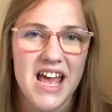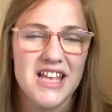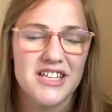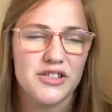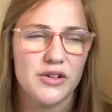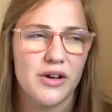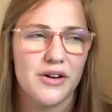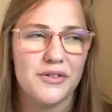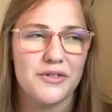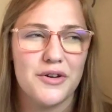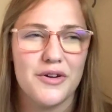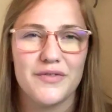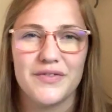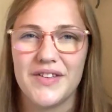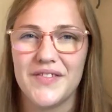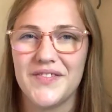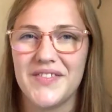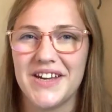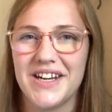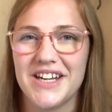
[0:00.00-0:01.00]
so I don't know if
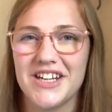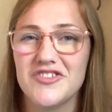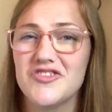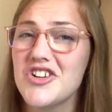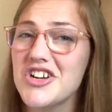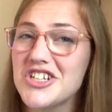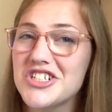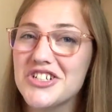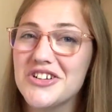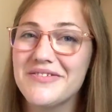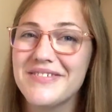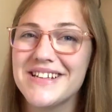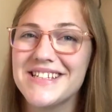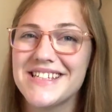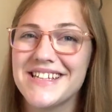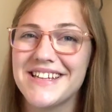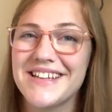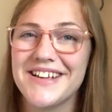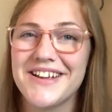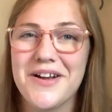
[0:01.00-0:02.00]
they've done a trunk show
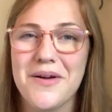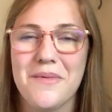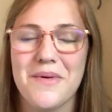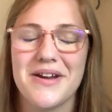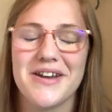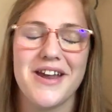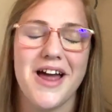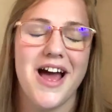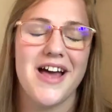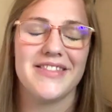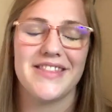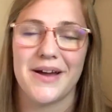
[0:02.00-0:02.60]
recently or whatnot.